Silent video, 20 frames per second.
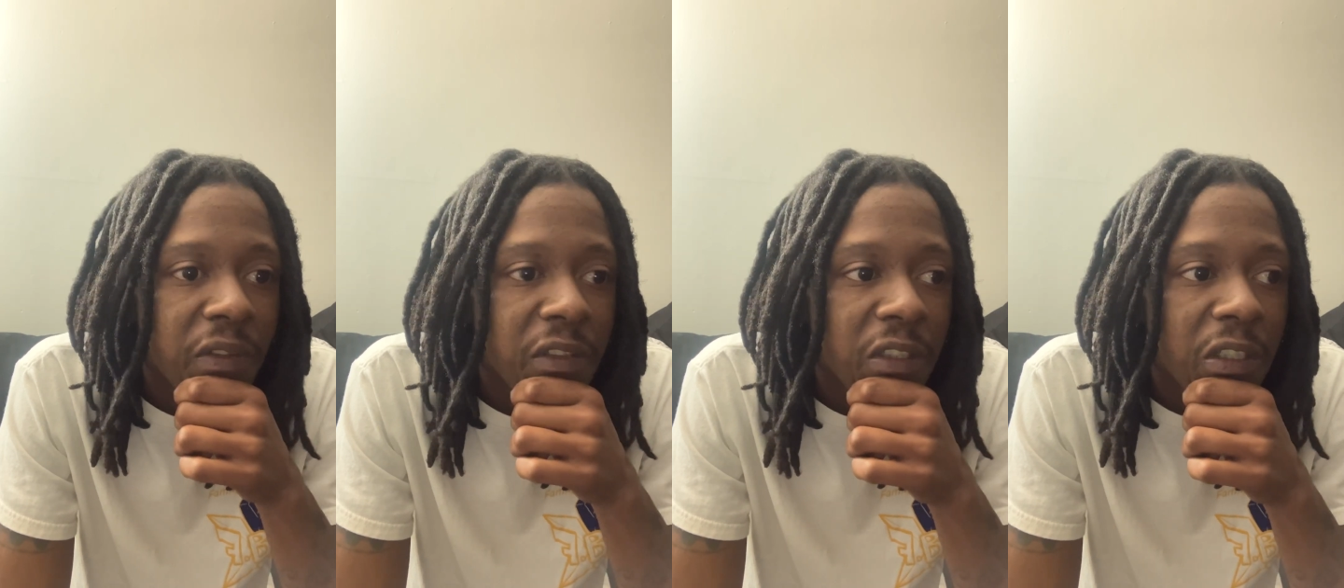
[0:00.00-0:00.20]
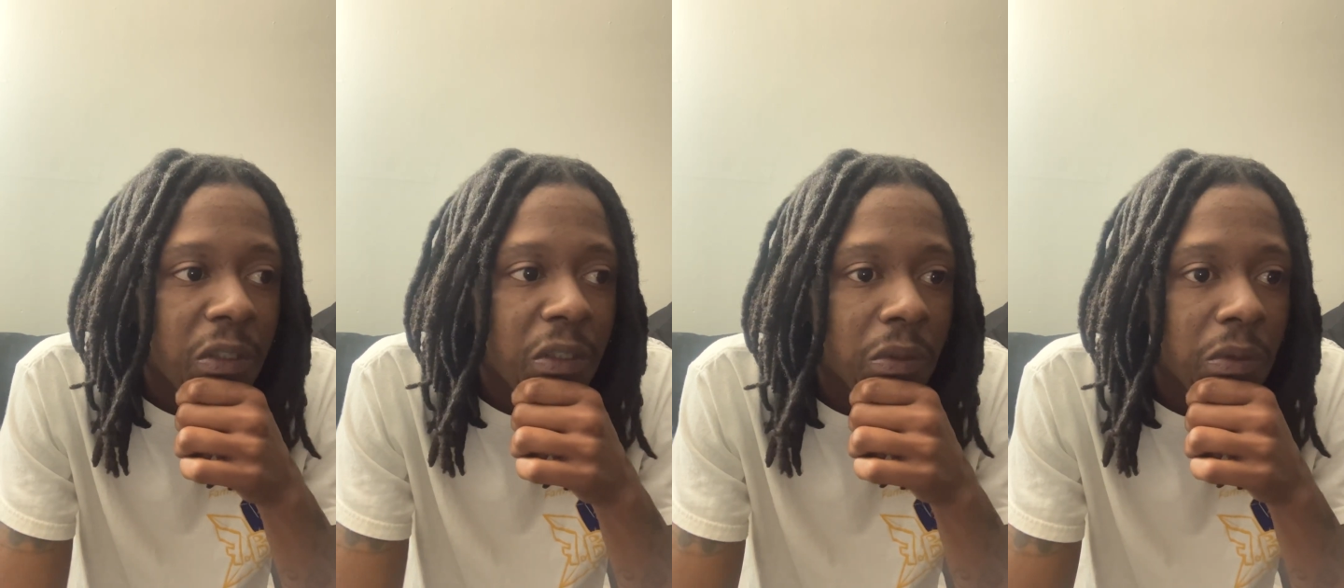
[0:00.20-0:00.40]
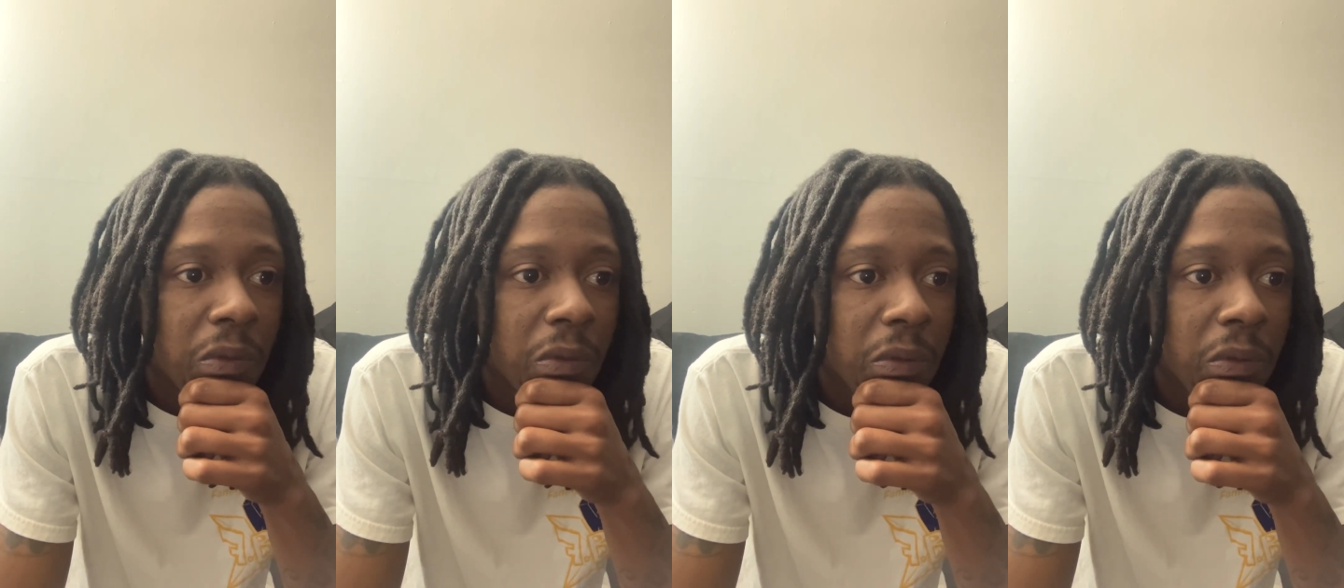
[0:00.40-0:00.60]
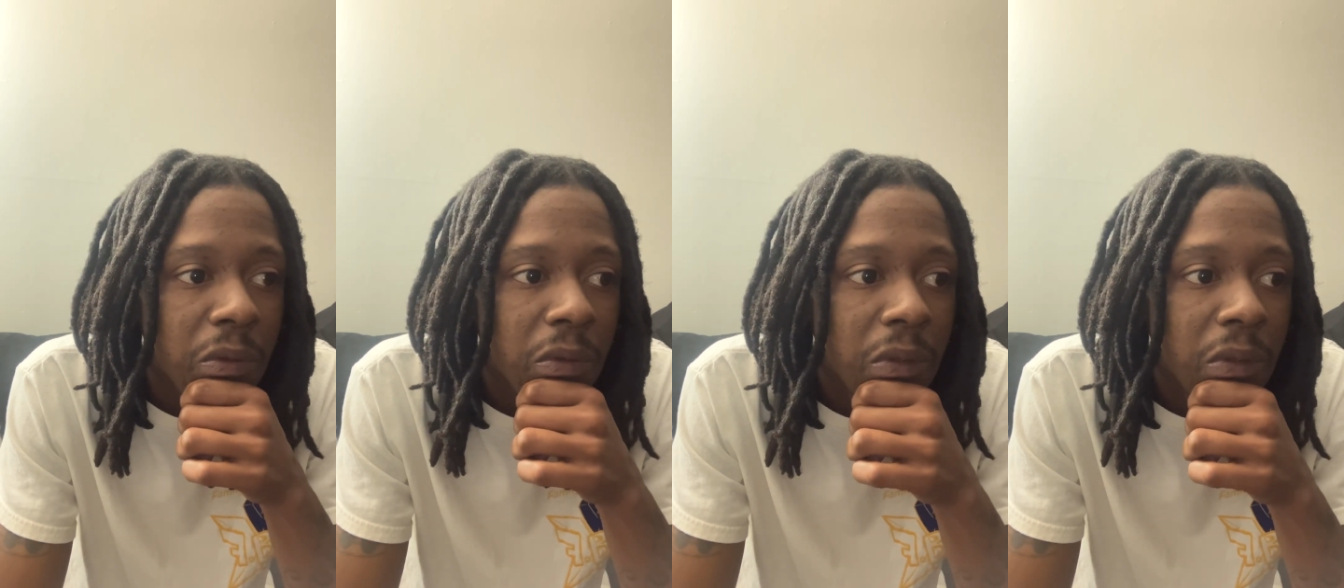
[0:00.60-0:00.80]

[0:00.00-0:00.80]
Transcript: certain